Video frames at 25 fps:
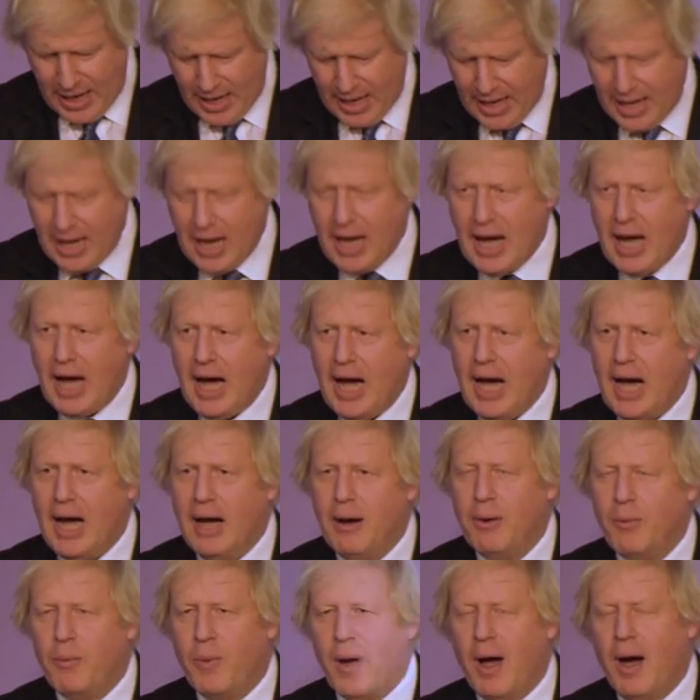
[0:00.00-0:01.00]
Uh,
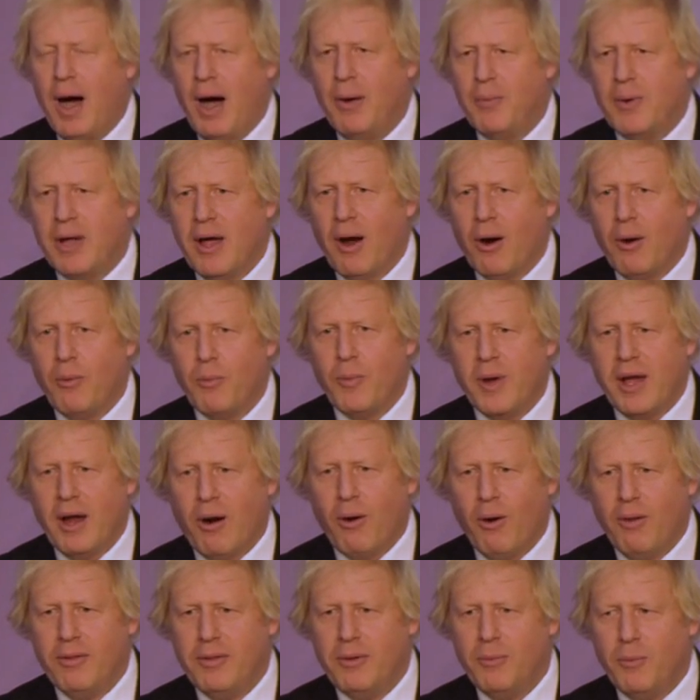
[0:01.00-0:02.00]
uh, we, we, are, we,
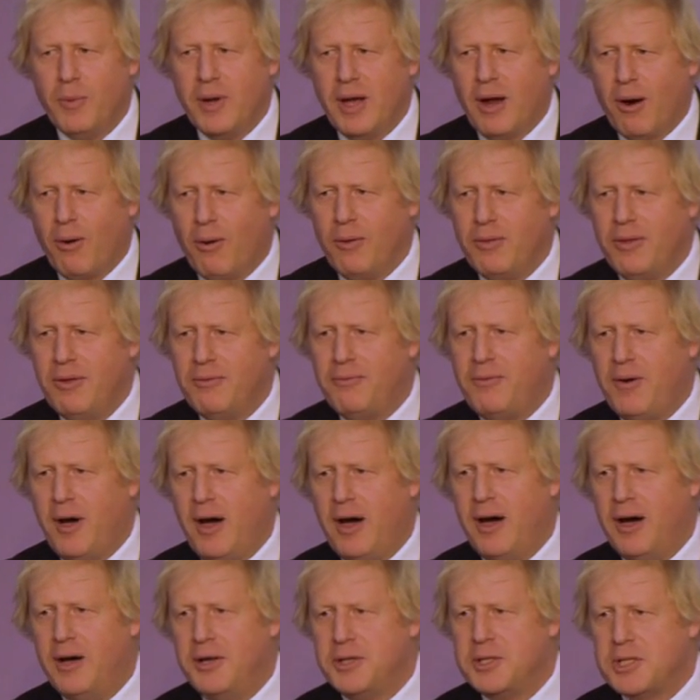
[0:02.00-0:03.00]
are on, we are on the
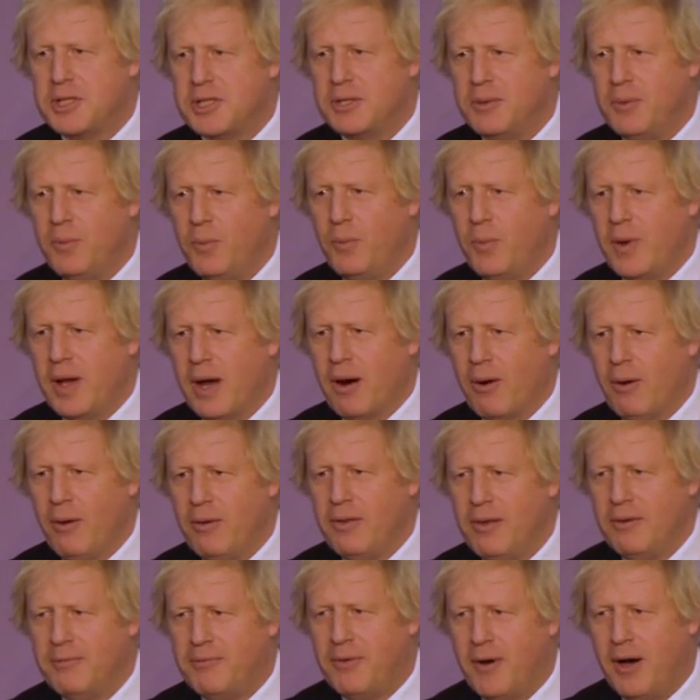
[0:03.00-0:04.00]
verge, we are
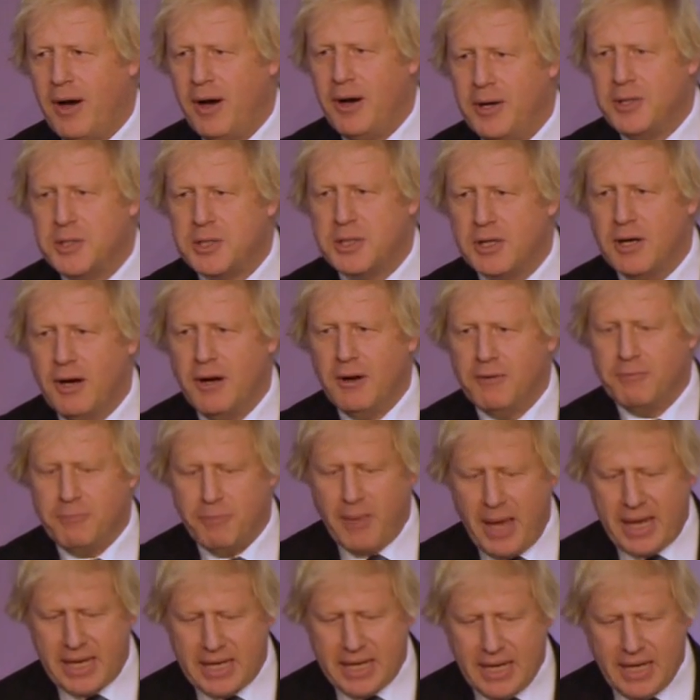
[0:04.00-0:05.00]
on the verge of
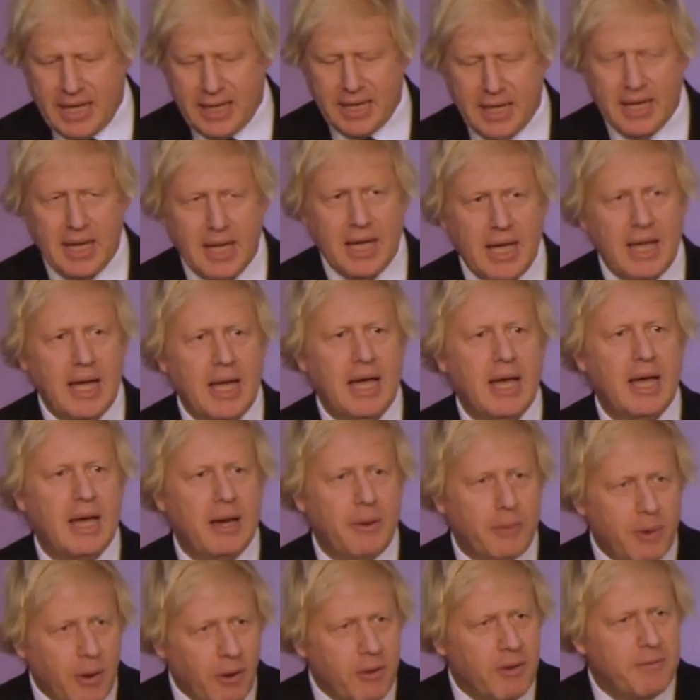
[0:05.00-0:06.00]
making,
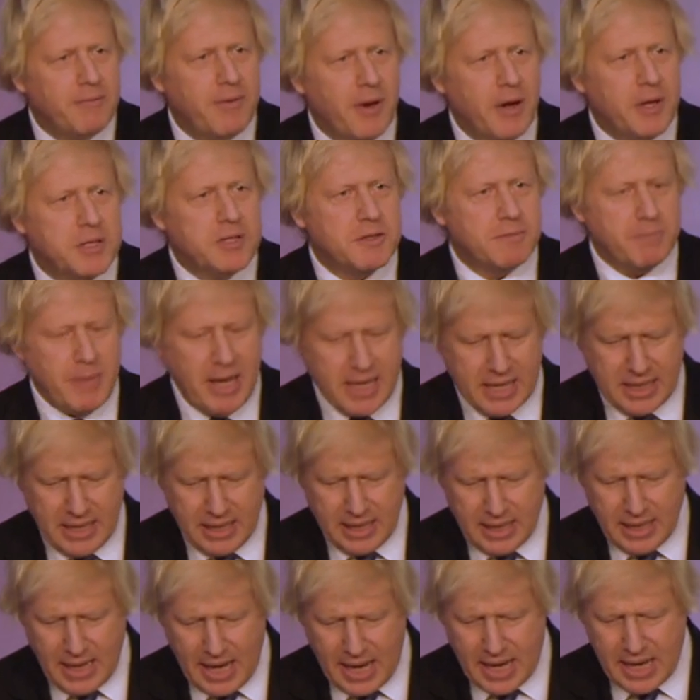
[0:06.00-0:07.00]
we're on the verge of
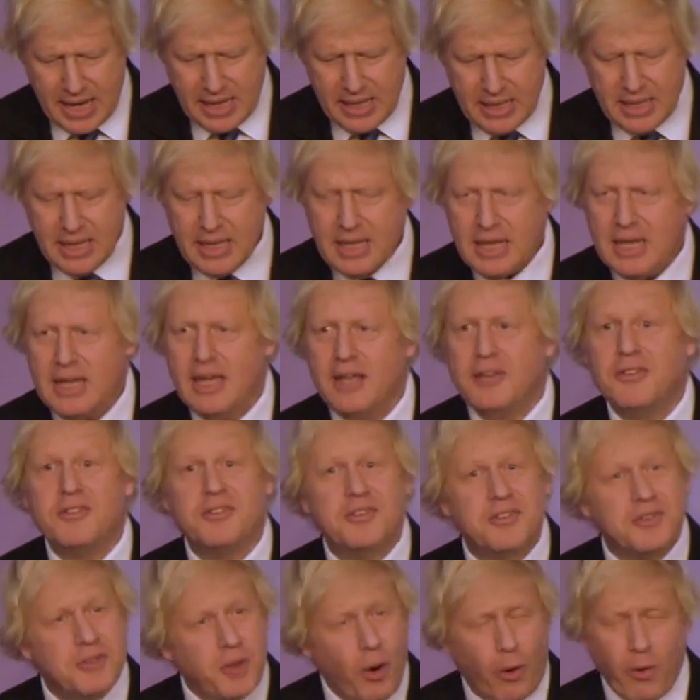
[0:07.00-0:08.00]
making a
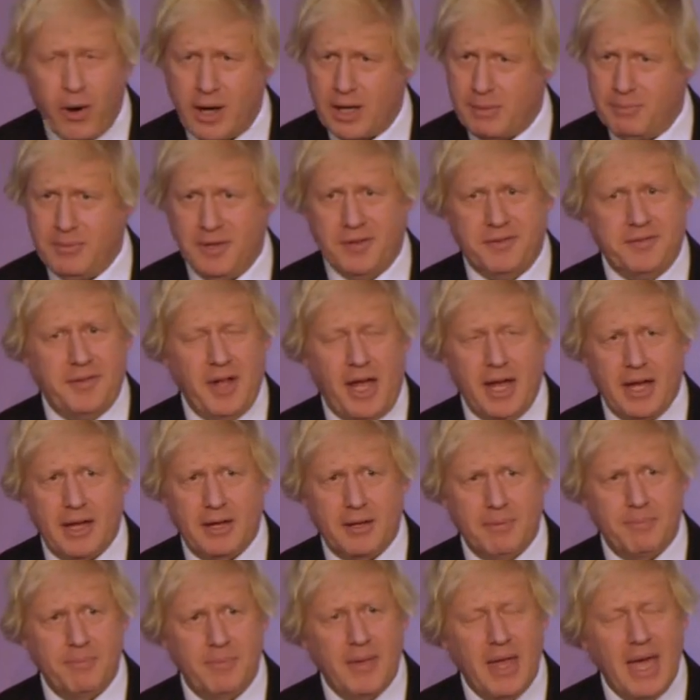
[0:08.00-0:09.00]
historic mistake.